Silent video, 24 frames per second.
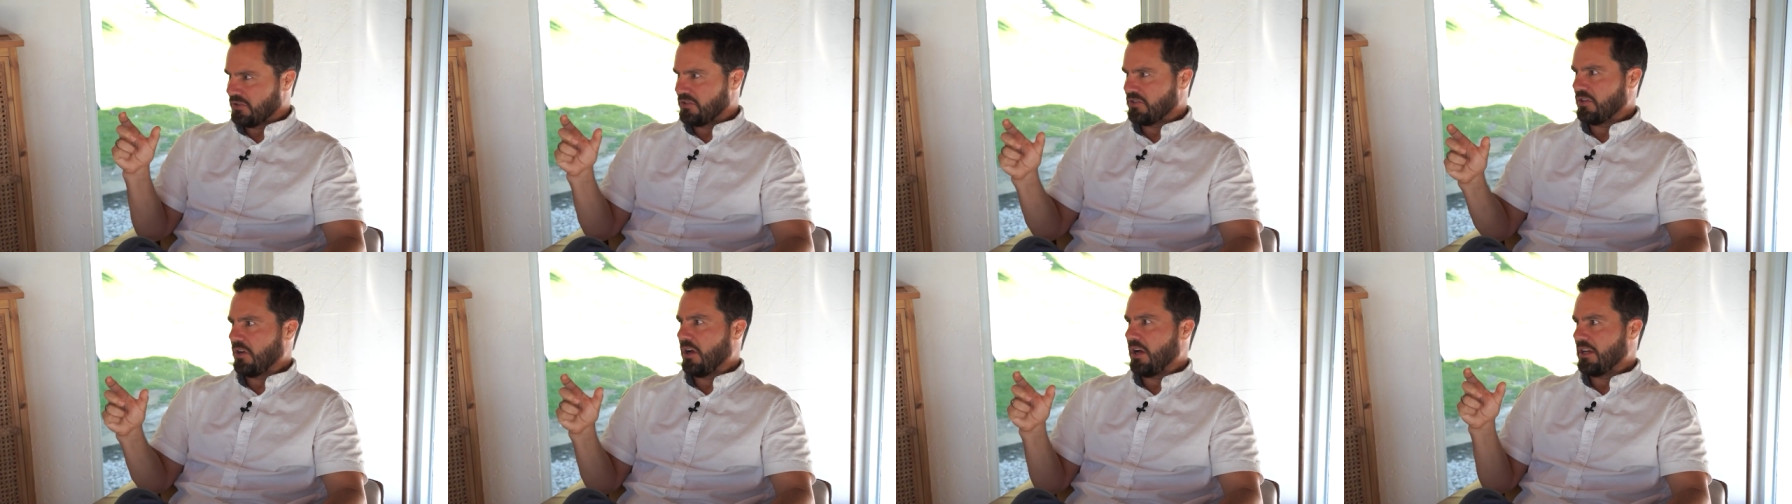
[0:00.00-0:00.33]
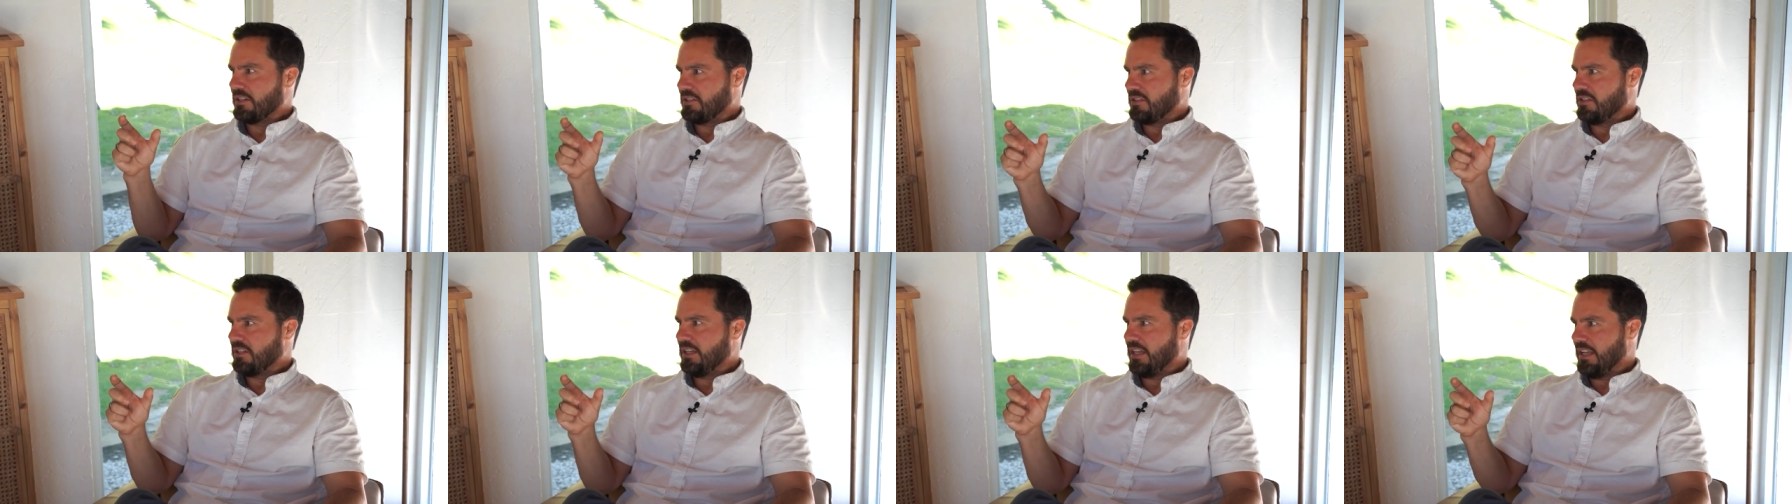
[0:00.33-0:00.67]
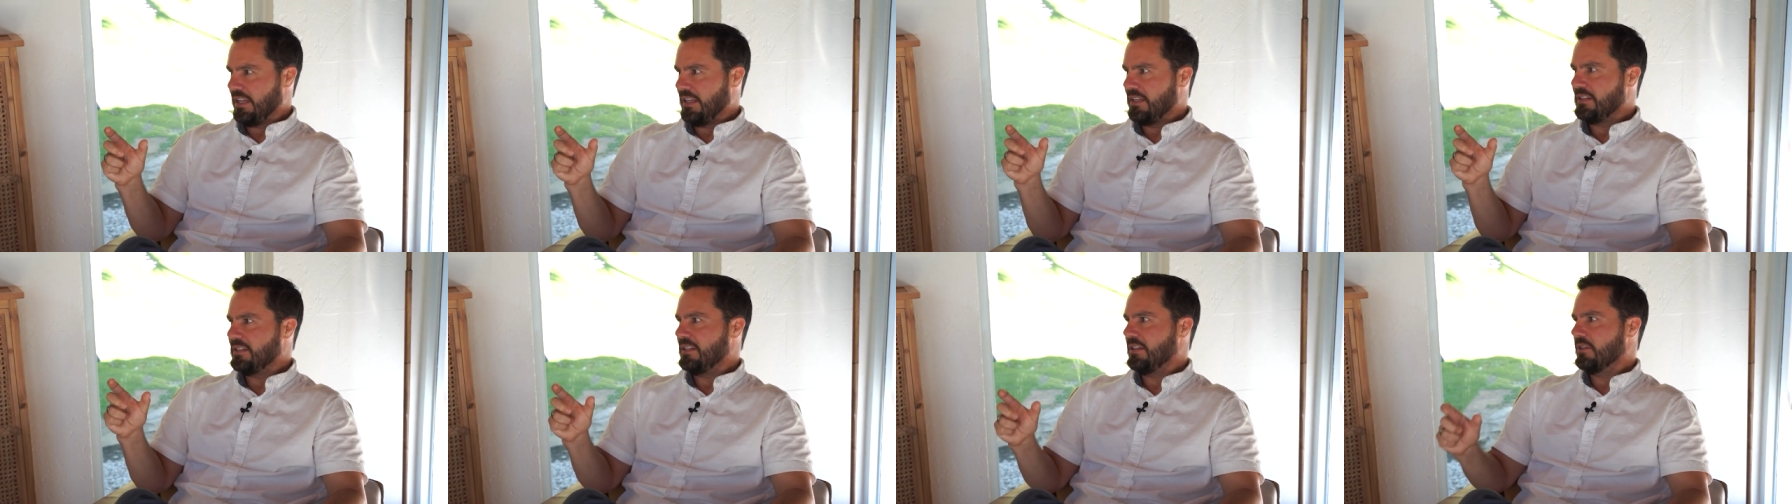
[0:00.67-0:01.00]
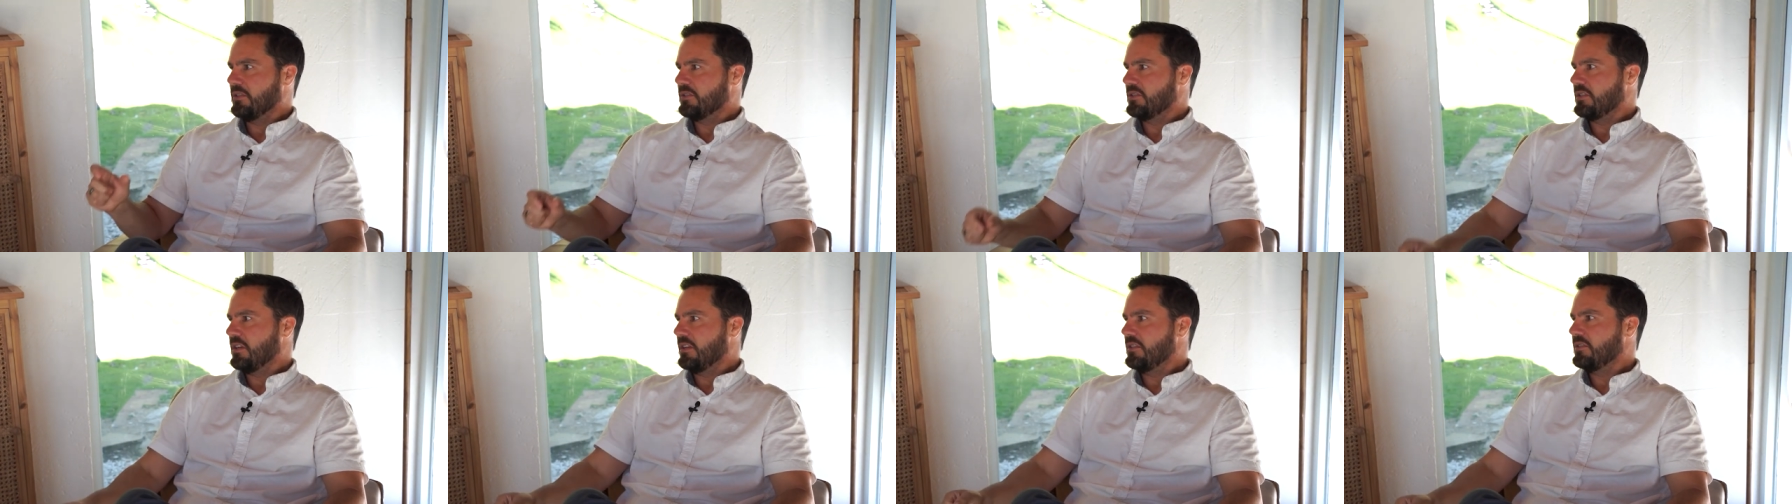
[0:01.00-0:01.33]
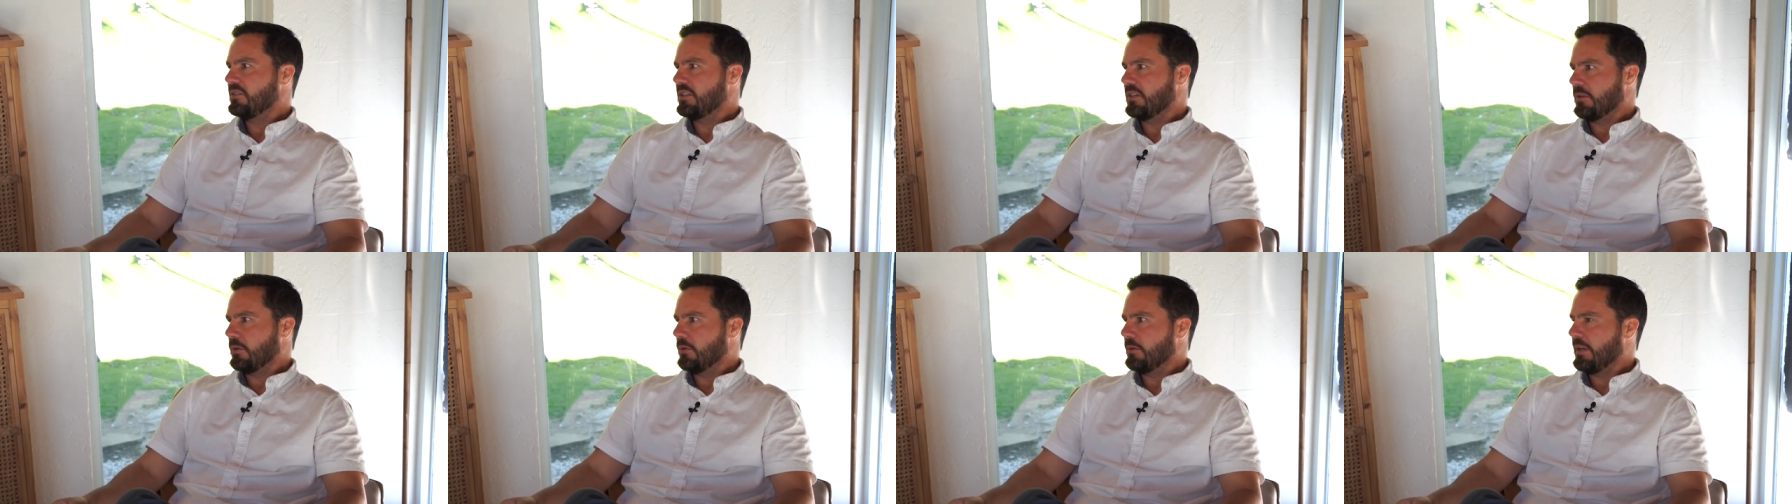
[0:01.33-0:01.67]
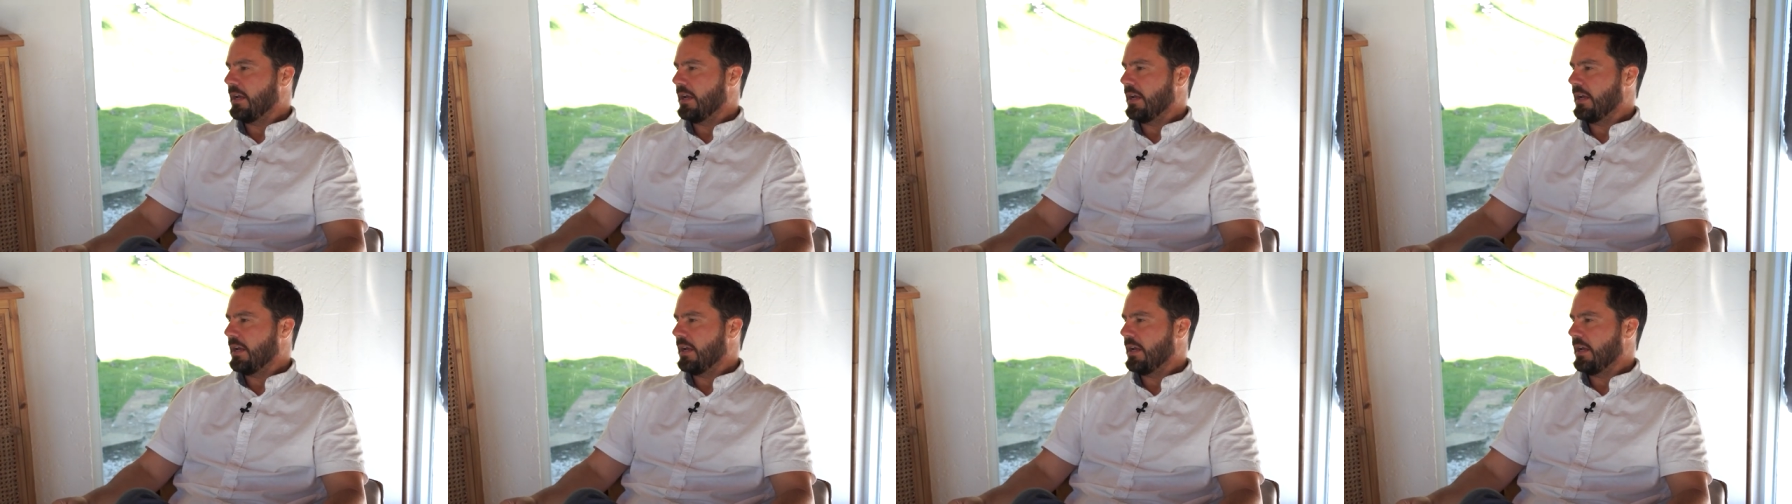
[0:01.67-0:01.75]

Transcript: sauce to getting deals done zero